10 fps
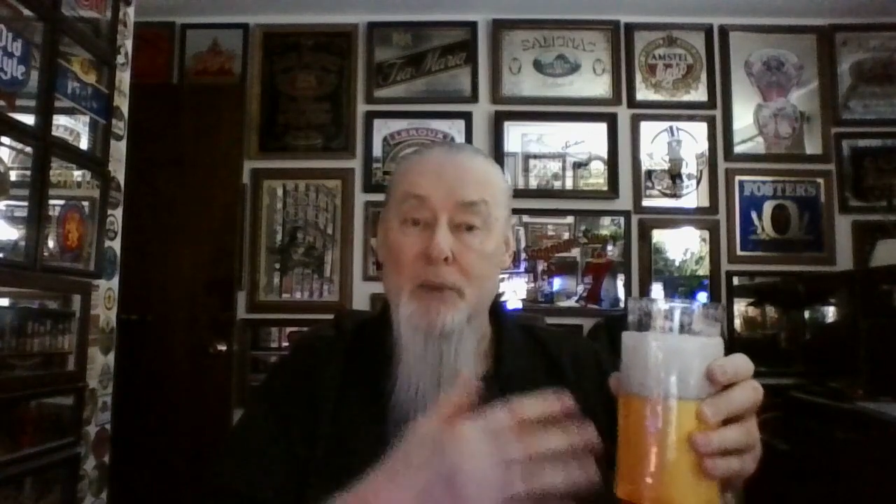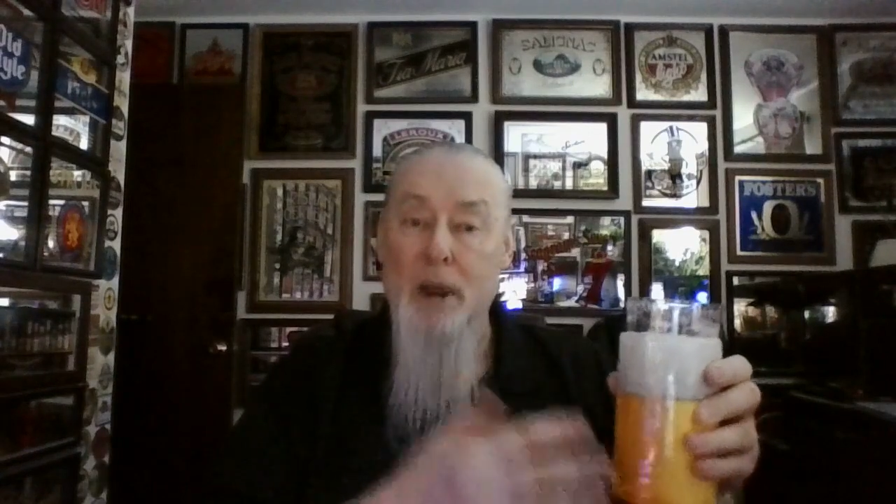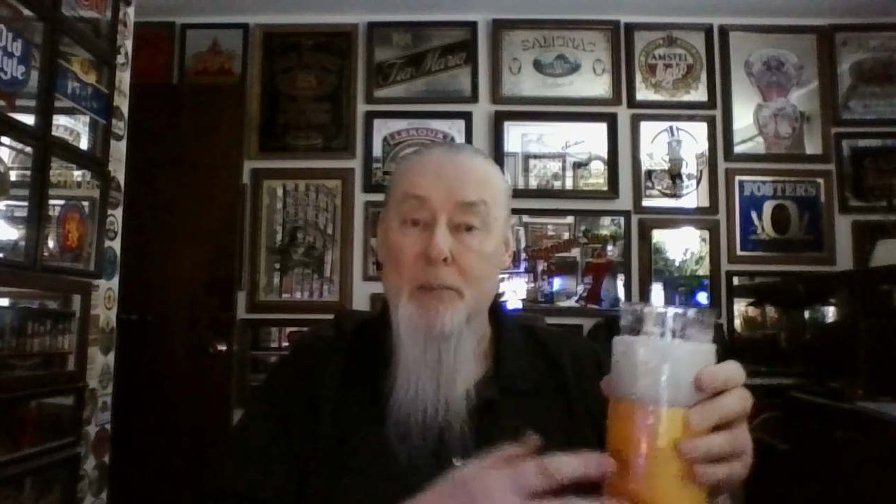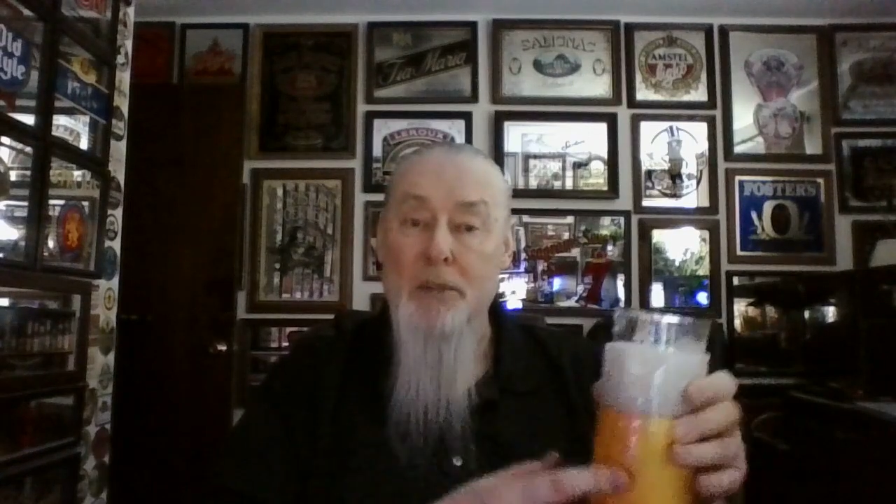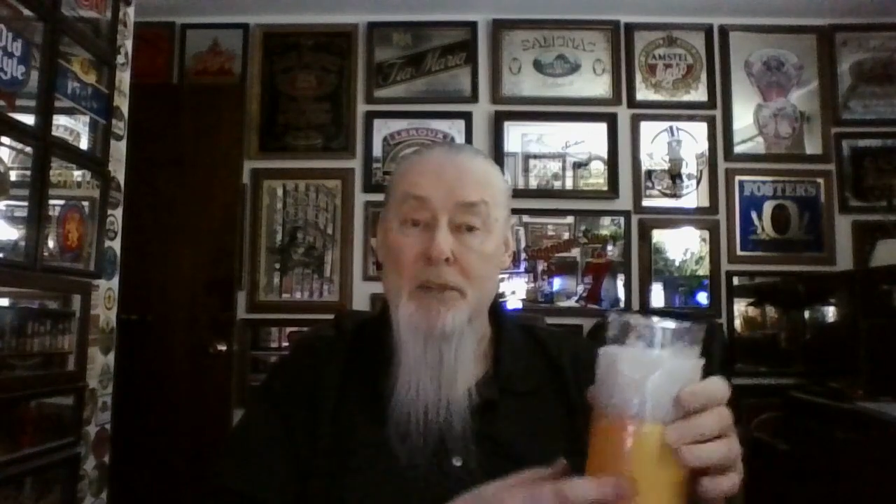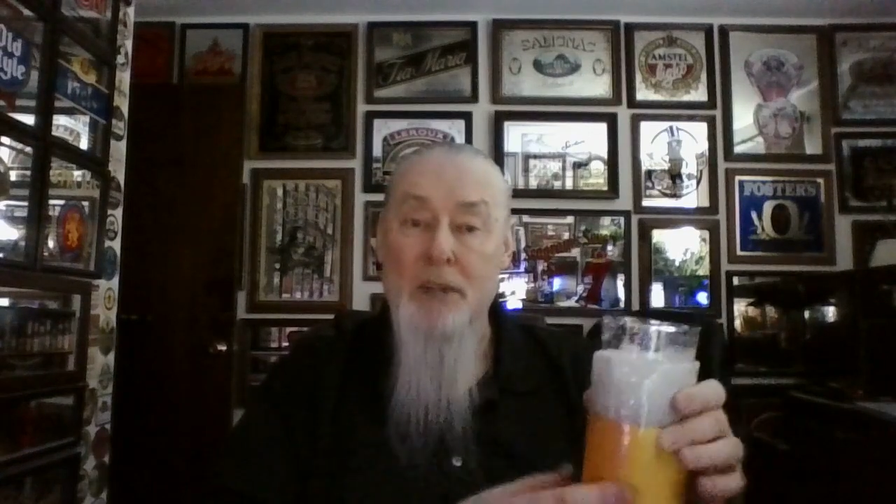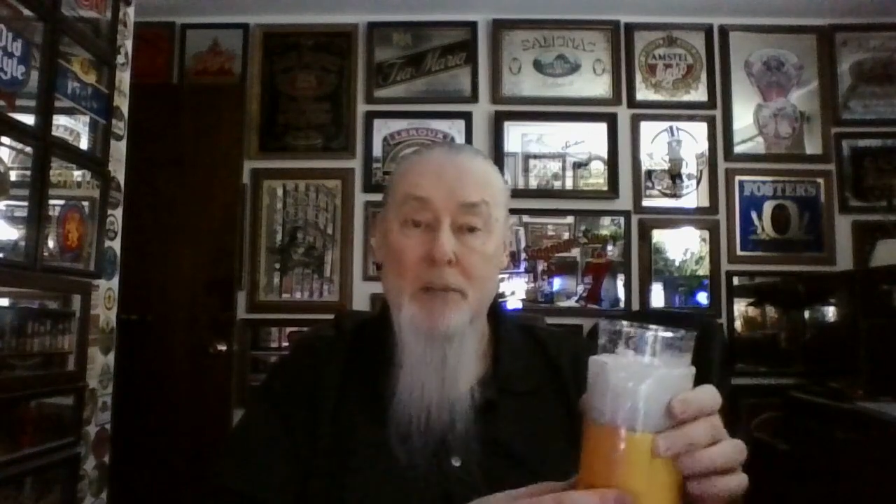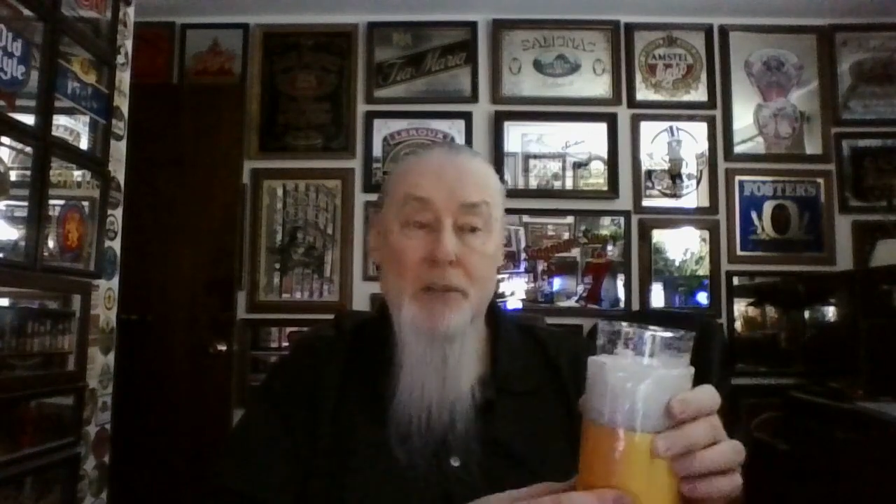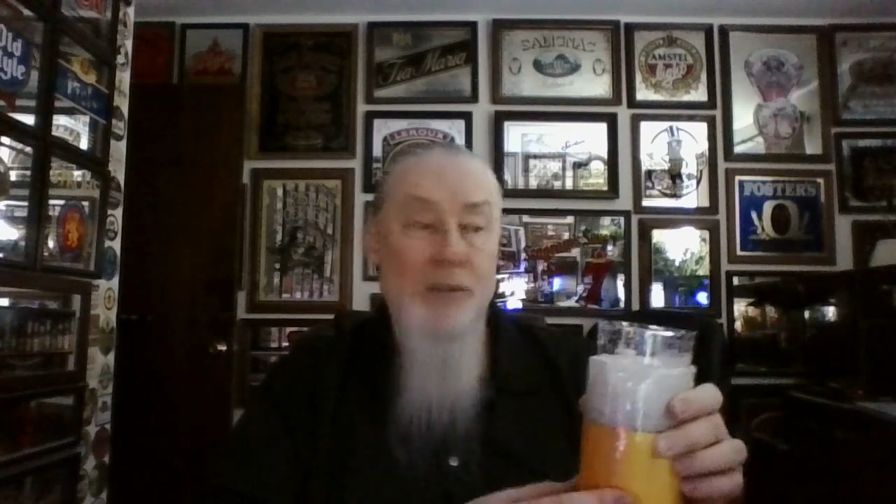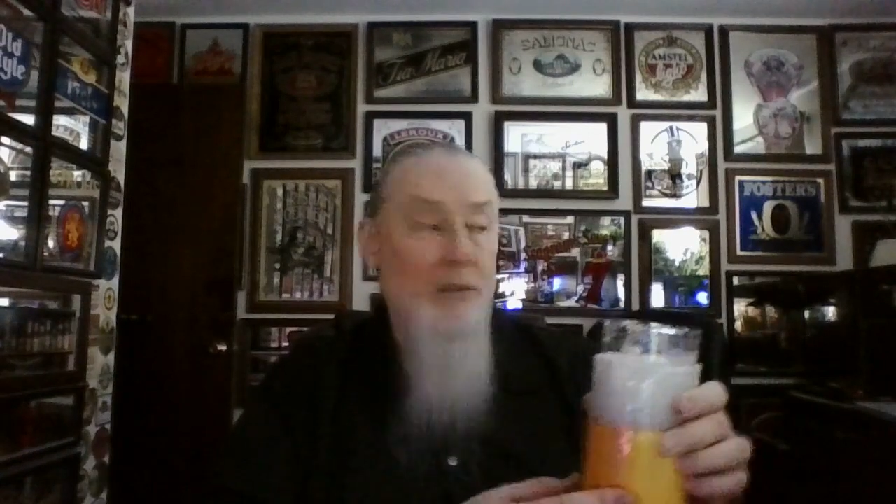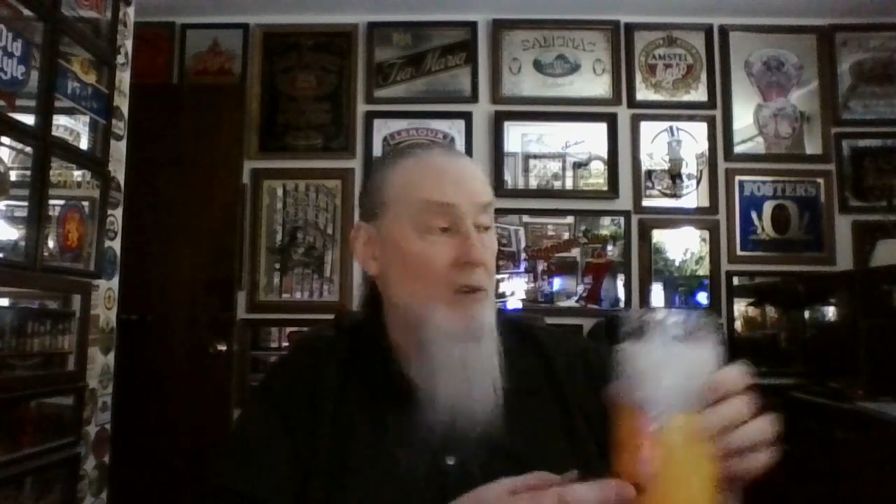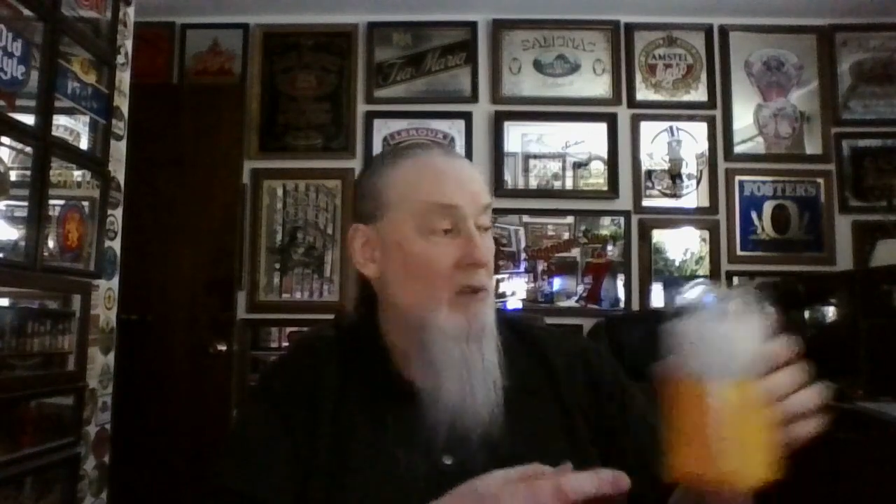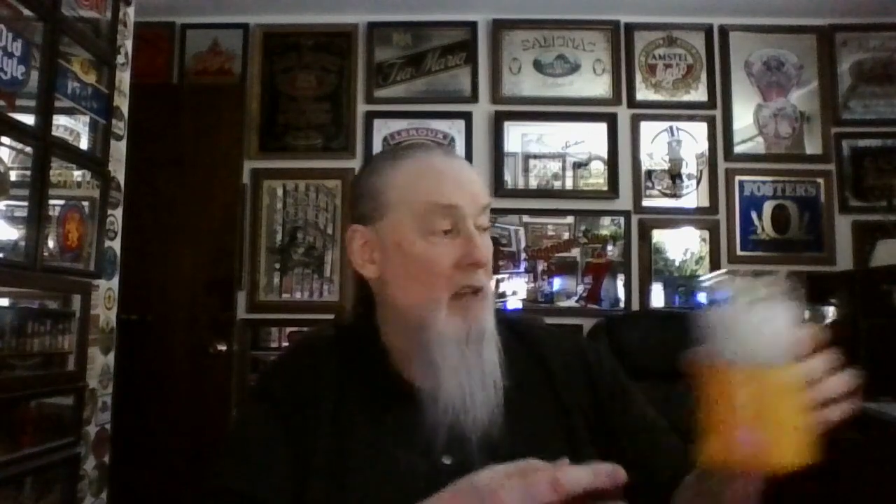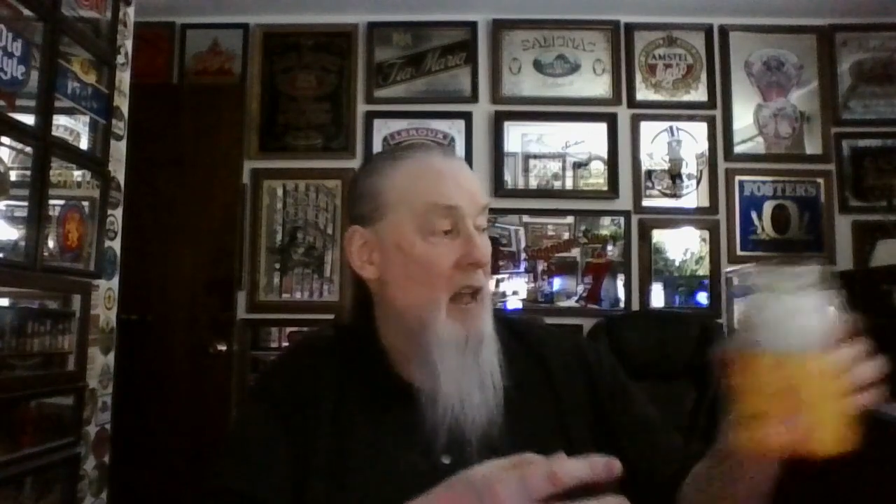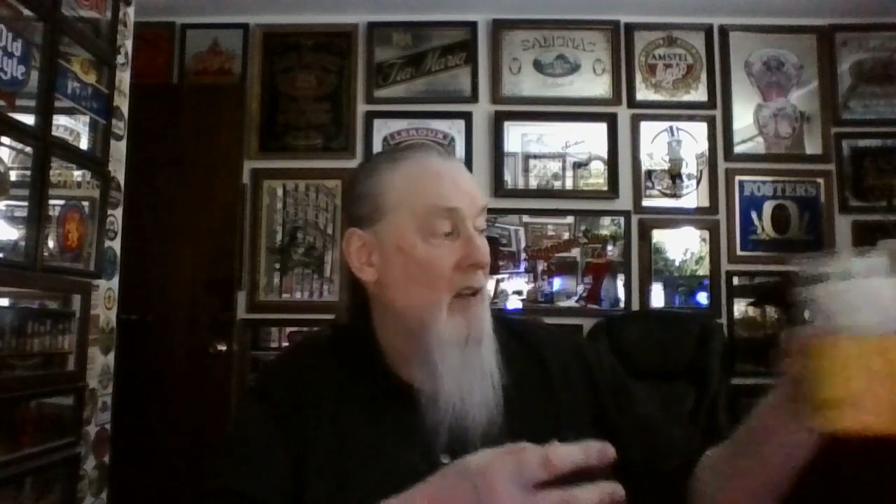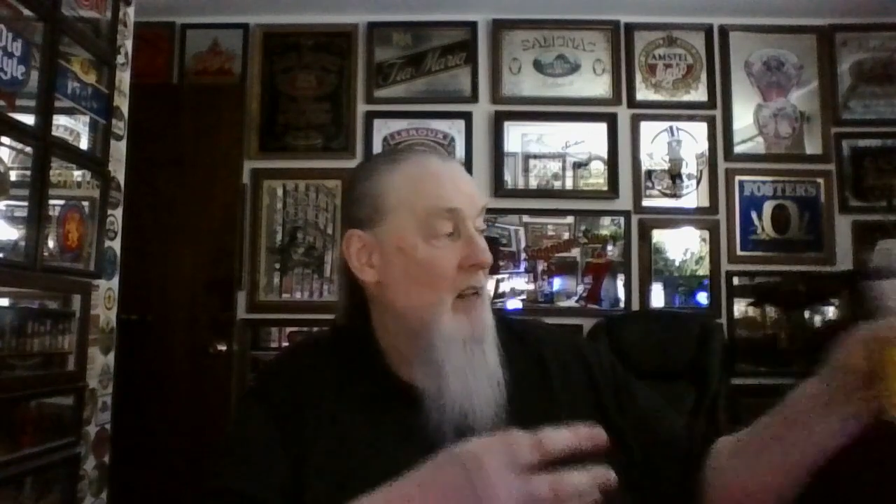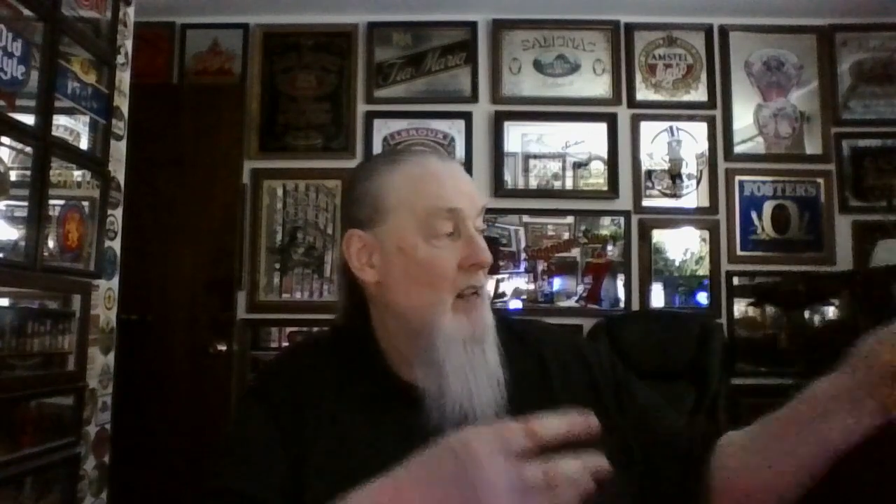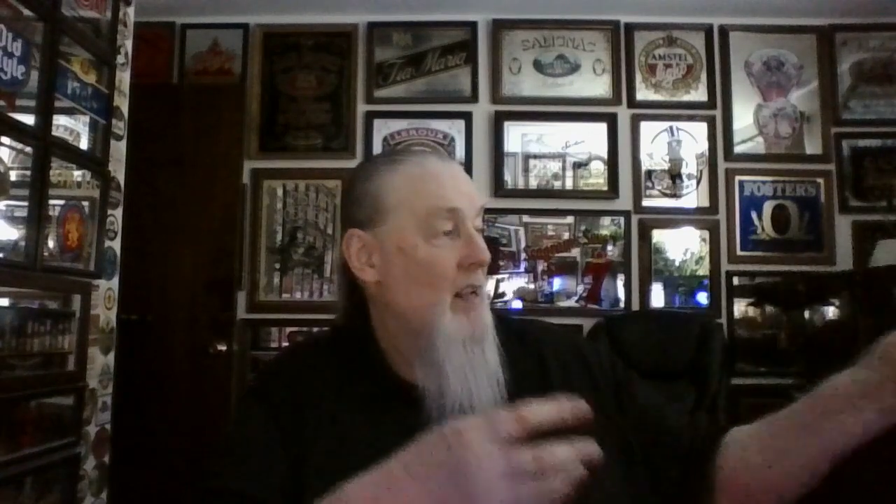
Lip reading: proper temperature, no doubt.